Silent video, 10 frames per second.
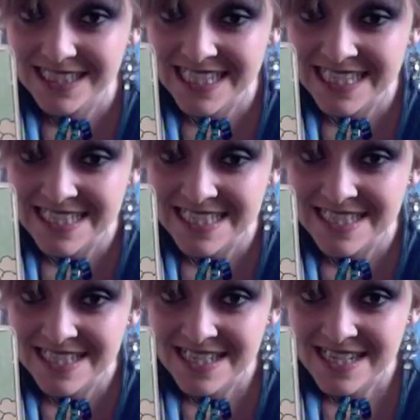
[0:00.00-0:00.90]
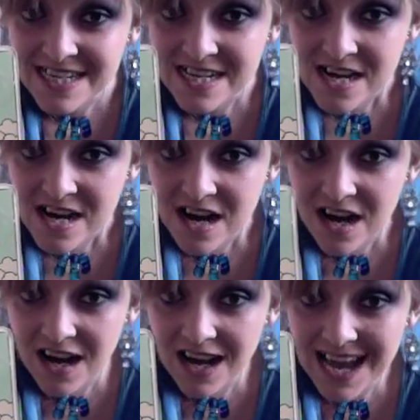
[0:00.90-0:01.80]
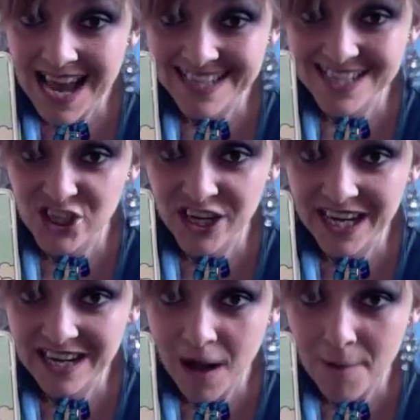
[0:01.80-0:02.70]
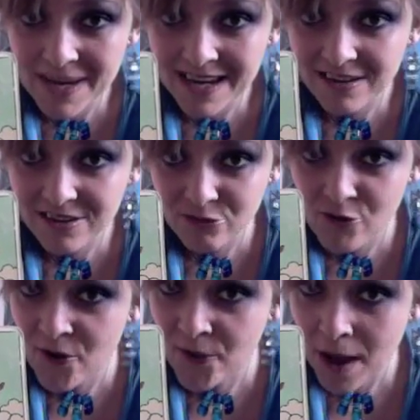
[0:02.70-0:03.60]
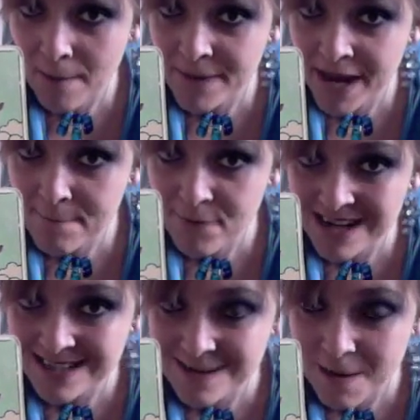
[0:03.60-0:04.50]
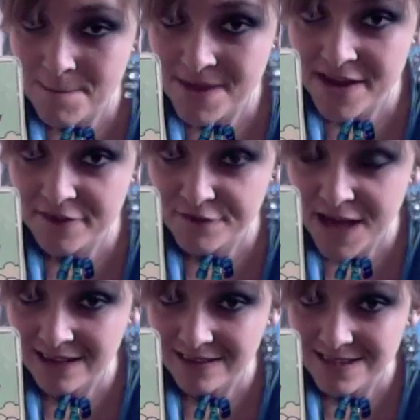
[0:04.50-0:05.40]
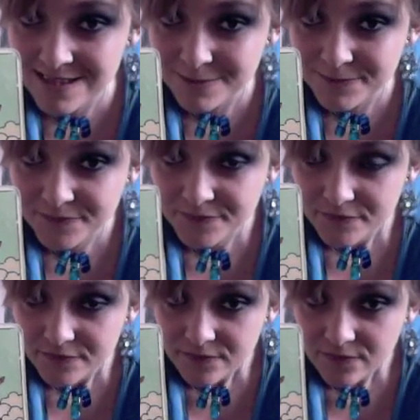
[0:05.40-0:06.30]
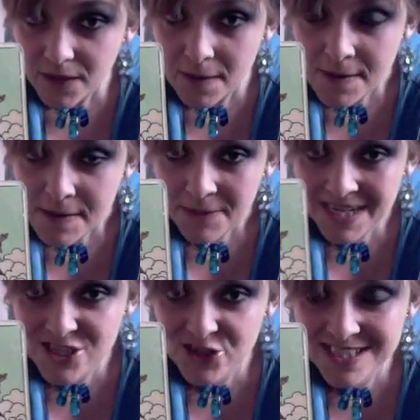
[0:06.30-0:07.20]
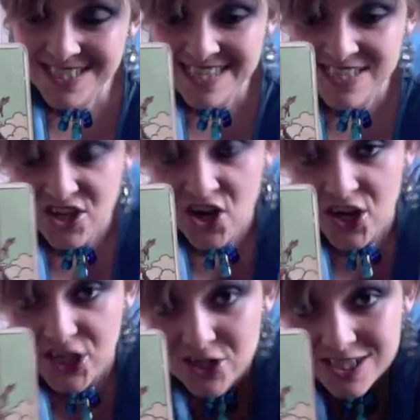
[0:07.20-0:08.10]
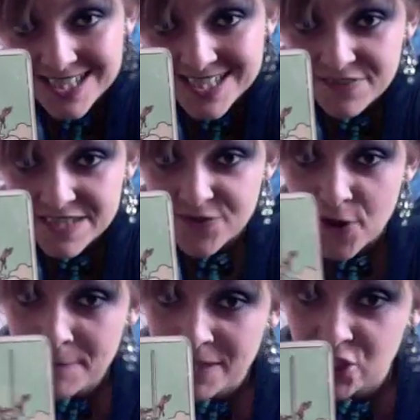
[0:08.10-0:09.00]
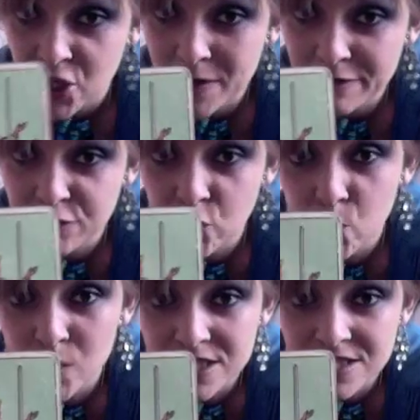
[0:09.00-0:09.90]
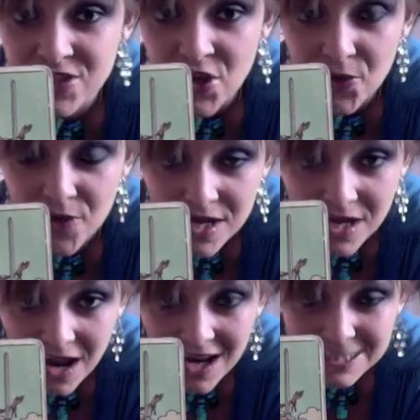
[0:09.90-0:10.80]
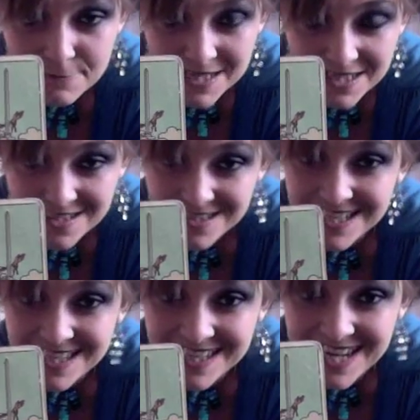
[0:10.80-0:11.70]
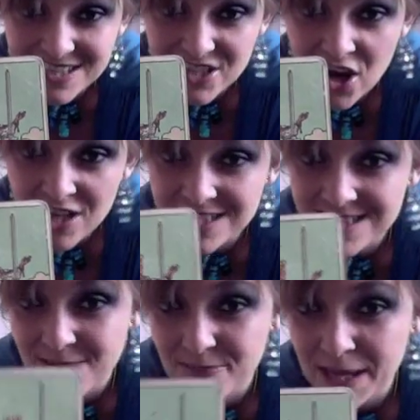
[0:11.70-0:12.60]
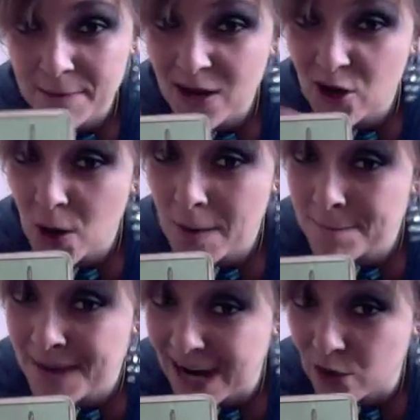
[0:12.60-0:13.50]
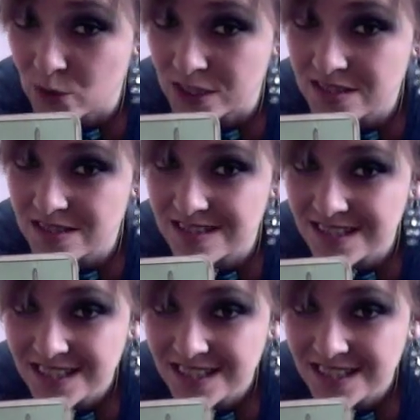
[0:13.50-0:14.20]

its energy coming through and being present and being felt. But as you can see, this card looks as if it's very much going forward, so I expected to see the next card as something about going backwards.